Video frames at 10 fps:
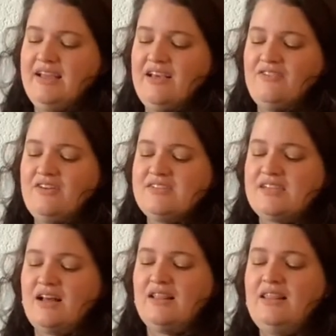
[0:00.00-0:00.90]
give us
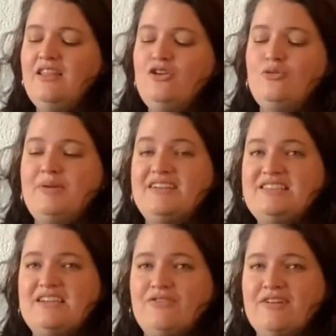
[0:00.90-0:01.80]
a little bit
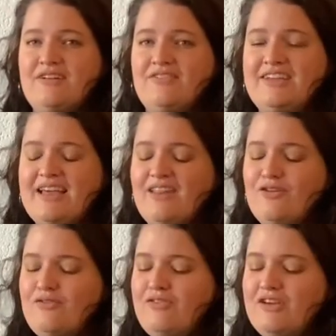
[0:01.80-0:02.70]
different of a
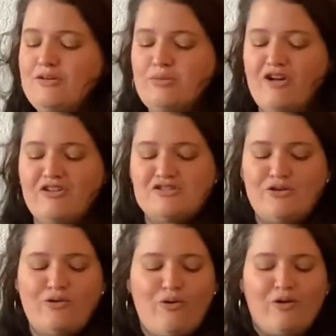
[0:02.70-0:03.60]
yellow feel, but
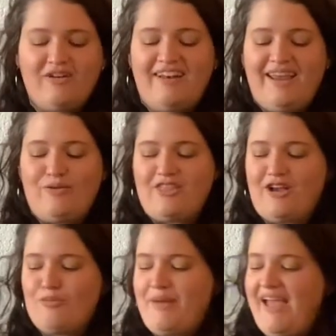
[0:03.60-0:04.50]
also coordinate with
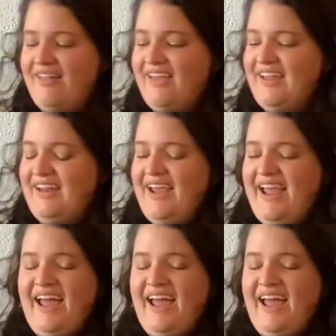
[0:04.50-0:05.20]
our palette.